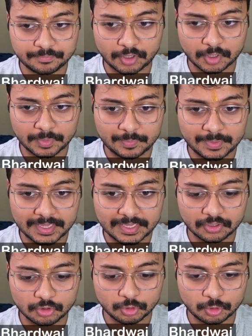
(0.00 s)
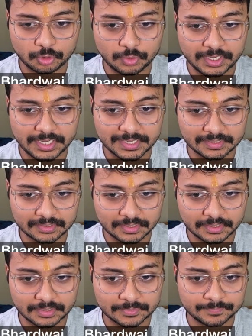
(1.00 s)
pawn by playing rook to d8 and then